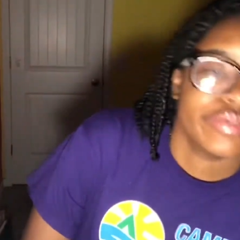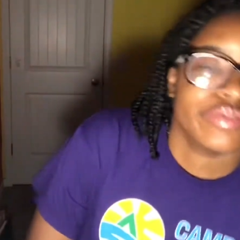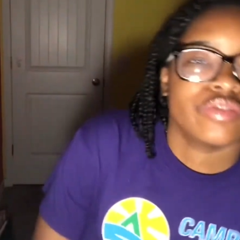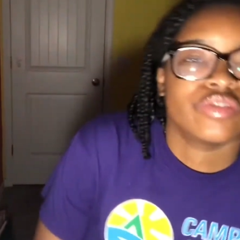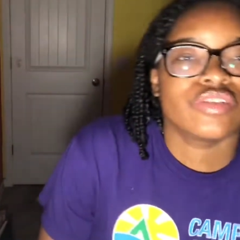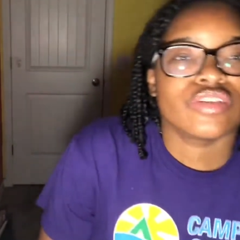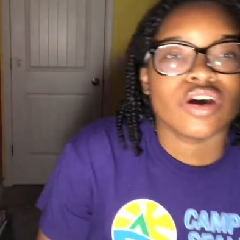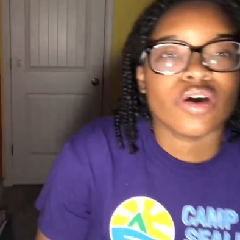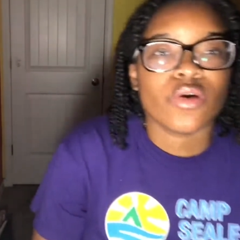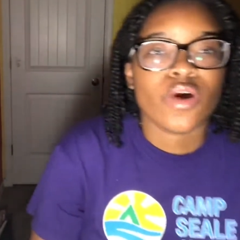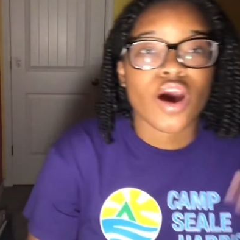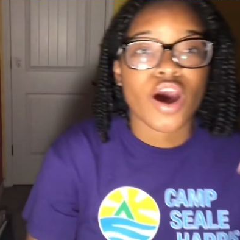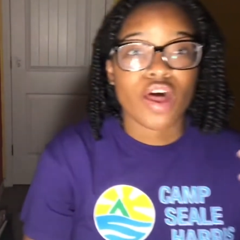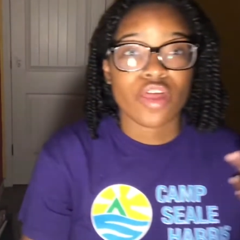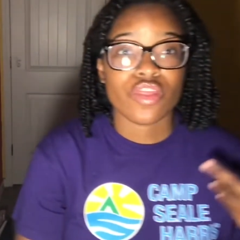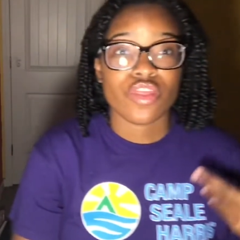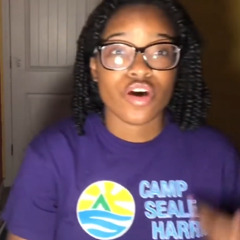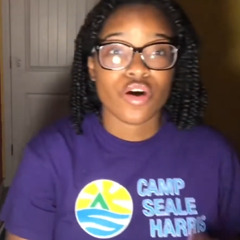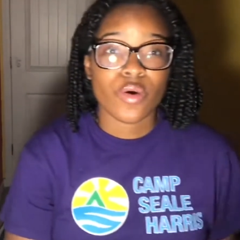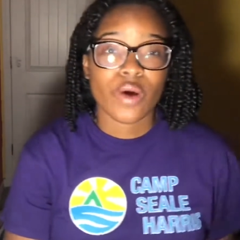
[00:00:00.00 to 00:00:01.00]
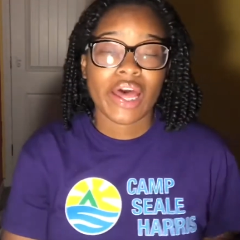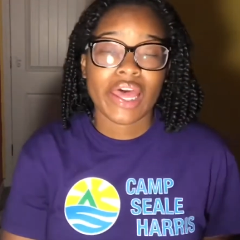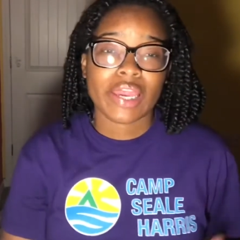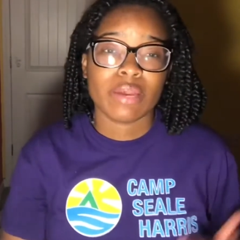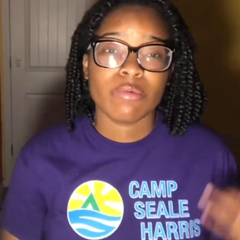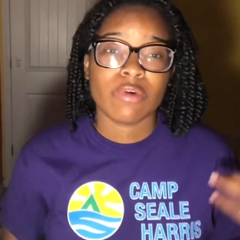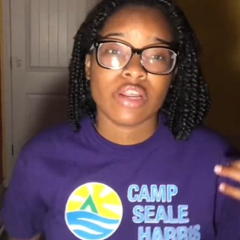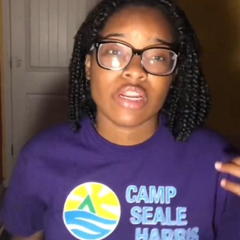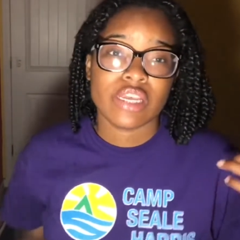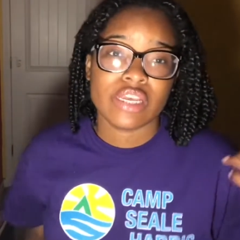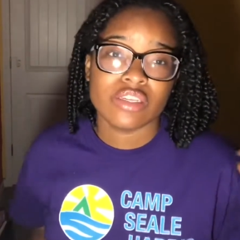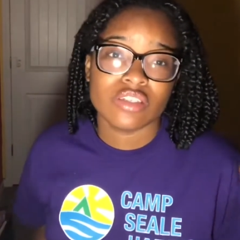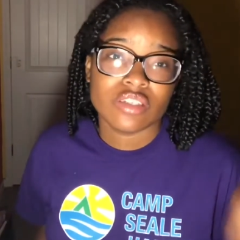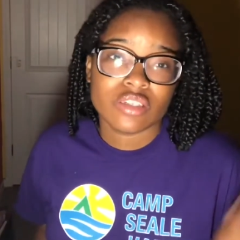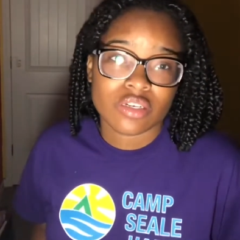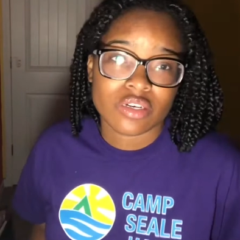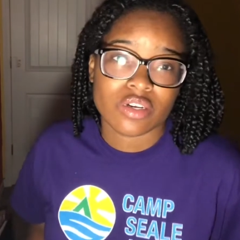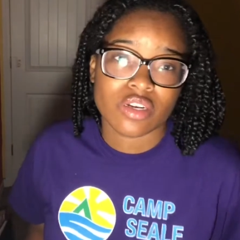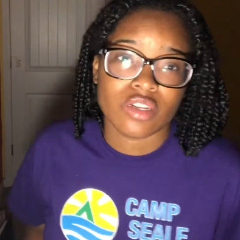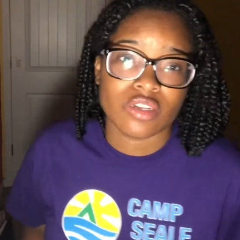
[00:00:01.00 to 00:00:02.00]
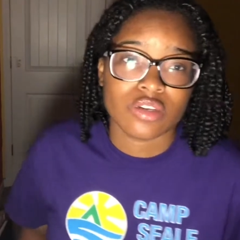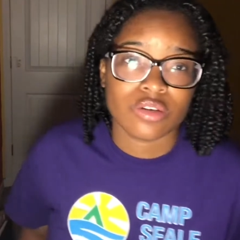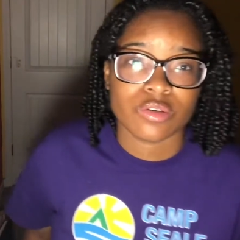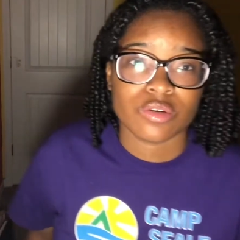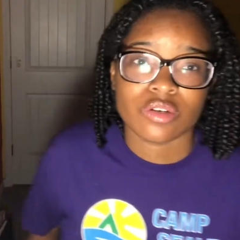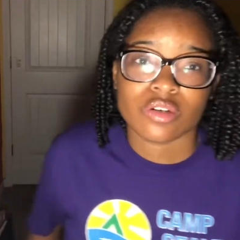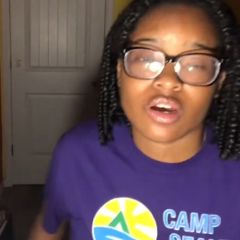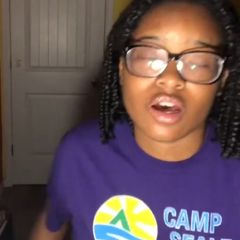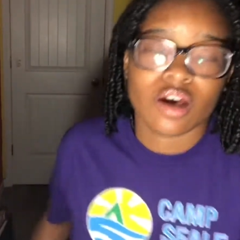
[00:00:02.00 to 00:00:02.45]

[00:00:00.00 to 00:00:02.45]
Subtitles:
So although I am going to insert a little